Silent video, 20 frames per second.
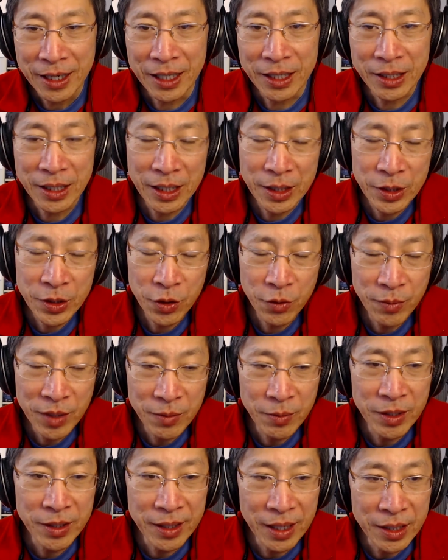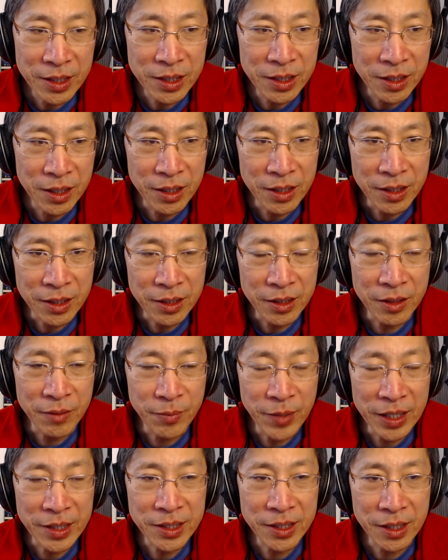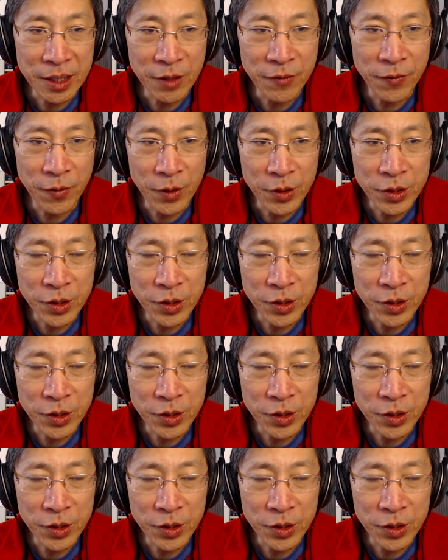And so maybe that's the best thing for us